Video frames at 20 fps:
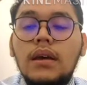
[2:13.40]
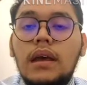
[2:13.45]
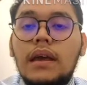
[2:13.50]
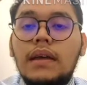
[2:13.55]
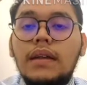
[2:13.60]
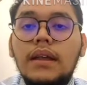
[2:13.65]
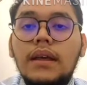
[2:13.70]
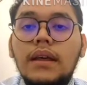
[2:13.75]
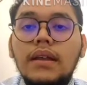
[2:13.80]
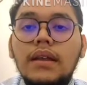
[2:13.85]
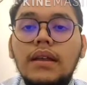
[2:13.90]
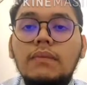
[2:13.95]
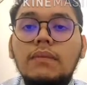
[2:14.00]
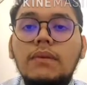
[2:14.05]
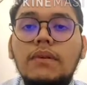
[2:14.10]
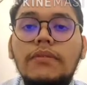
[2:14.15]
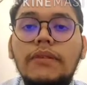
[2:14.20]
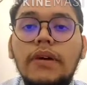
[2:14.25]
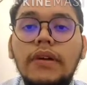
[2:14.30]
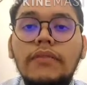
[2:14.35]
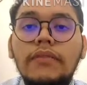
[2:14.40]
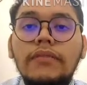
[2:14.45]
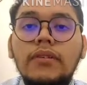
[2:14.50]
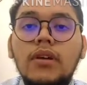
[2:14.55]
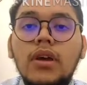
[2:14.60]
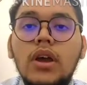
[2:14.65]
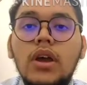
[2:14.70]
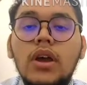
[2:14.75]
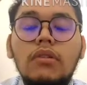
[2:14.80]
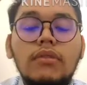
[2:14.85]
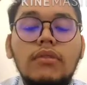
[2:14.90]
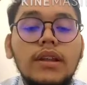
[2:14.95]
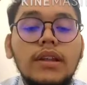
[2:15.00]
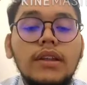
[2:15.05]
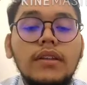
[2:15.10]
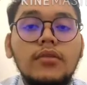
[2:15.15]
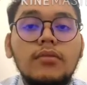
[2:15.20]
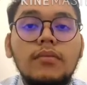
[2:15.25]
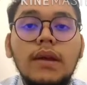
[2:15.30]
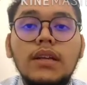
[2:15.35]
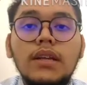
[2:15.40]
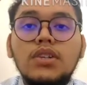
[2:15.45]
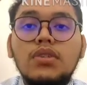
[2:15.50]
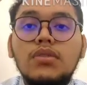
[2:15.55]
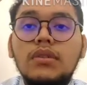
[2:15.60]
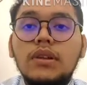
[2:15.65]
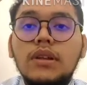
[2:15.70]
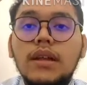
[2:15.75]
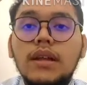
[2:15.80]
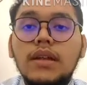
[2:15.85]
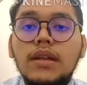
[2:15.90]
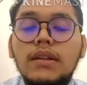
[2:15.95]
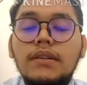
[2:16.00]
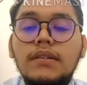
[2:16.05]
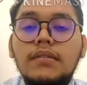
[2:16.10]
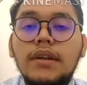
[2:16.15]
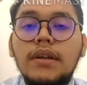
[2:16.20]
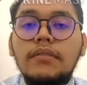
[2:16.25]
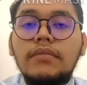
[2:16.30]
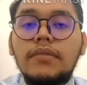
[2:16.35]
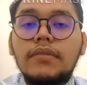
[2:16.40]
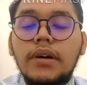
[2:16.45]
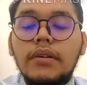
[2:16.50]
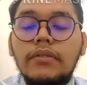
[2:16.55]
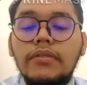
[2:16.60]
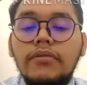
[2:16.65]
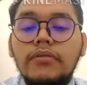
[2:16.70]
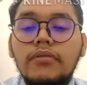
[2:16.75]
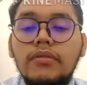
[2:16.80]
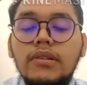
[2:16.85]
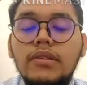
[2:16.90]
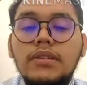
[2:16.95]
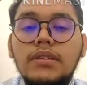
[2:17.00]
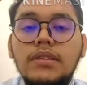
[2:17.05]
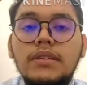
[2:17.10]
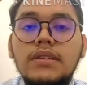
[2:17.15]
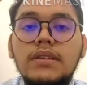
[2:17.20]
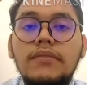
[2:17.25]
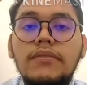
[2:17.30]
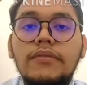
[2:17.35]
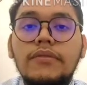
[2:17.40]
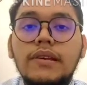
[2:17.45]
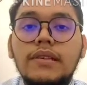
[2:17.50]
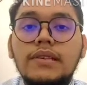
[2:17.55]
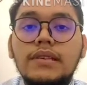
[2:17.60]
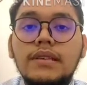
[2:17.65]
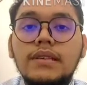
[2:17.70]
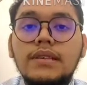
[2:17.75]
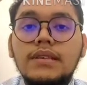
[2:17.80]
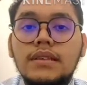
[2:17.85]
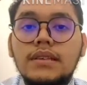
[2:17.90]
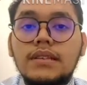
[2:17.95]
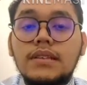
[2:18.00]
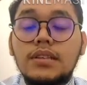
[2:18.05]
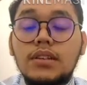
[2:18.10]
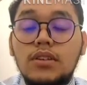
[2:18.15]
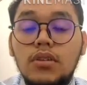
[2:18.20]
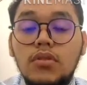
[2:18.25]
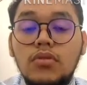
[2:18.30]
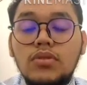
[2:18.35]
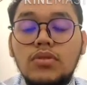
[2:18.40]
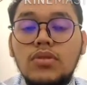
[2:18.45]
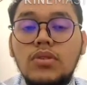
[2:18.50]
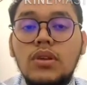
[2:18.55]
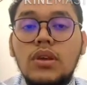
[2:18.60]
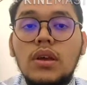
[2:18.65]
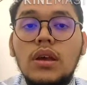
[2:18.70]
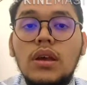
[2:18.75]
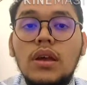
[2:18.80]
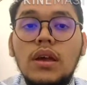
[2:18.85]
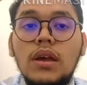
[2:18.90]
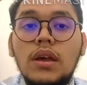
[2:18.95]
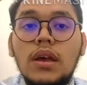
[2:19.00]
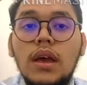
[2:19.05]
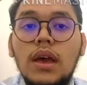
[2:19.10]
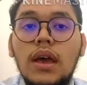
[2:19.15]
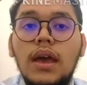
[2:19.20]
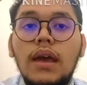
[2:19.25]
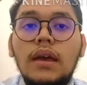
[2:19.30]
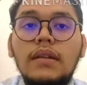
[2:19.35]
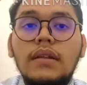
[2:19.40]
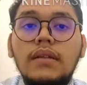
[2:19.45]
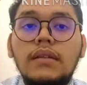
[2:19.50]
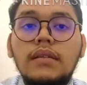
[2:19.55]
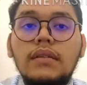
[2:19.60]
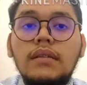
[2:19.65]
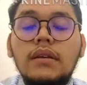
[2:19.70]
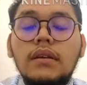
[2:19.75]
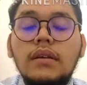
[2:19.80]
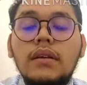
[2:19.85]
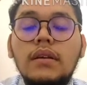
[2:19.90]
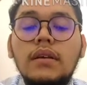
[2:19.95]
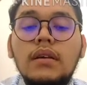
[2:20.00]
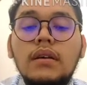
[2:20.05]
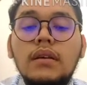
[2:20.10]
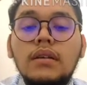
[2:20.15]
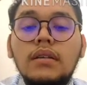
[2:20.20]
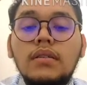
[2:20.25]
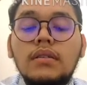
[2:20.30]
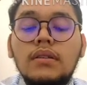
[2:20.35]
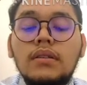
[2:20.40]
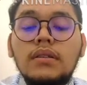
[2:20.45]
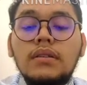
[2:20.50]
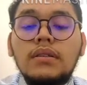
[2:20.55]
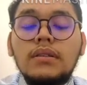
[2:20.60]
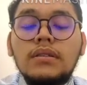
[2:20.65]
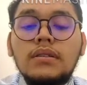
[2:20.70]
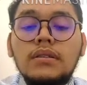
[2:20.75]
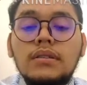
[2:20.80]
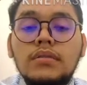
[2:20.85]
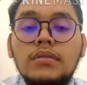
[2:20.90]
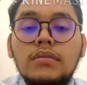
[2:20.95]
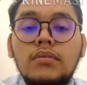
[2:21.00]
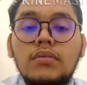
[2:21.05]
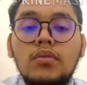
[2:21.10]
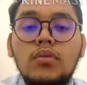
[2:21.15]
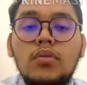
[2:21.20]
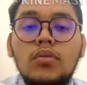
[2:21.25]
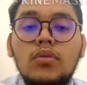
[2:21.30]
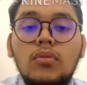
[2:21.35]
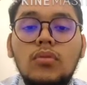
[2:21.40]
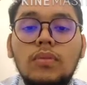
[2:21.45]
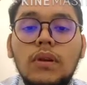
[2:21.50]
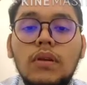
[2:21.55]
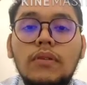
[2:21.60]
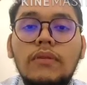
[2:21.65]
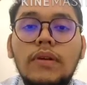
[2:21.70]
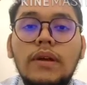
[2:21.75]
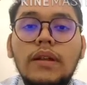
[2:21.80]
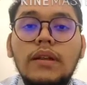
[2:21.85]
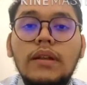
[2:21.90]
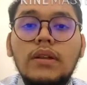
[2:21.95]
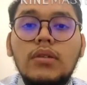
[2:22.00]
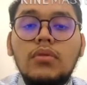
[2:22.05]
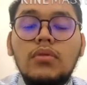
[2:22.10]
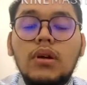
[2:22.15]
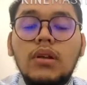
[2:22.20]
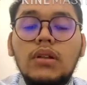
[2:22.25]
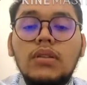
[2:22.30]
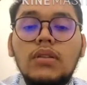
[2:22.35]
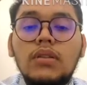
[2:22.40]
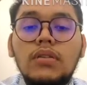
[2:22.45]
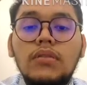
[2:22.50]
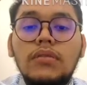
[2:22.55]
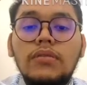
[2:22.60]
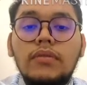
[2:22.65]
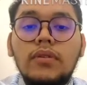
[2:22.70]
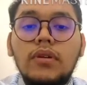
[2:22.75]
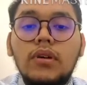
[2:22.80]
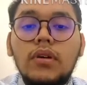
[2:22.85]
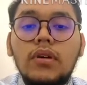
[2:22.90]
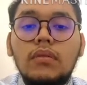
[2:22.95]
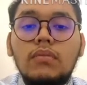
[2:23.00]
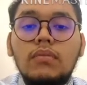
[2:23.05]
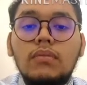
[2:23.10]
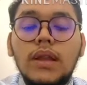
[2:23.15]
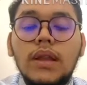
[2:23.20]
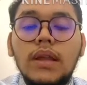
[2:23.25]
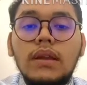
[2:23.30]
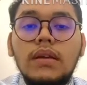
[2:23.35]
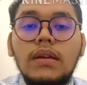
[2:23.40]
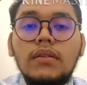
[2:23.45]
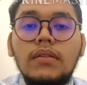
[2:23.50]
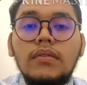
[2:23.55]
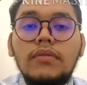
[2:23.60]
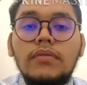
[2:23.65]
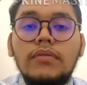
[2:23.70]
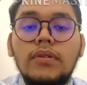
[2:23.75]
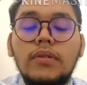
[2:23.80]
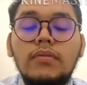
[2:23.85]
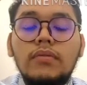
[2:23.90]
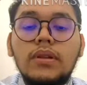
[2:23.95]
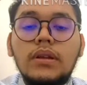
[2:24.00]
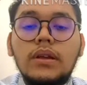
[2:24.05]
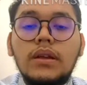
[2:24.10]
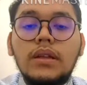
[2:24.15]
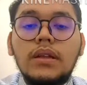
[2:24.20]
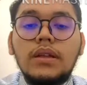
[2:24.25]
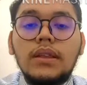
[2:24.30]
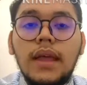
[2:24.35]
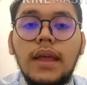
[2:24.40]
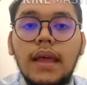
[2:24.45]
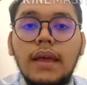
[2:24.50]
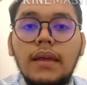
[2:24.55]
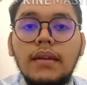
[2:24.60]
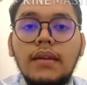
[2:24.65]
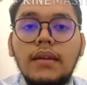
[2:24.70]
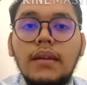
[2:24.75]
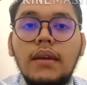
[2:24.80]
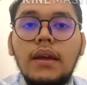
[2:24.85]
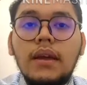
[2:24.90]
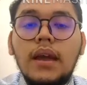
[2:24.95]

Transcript: And then number 5, we need to make sure that the drain valve, which is the V6, is closed, and this is to prevent the water from leak from the tank.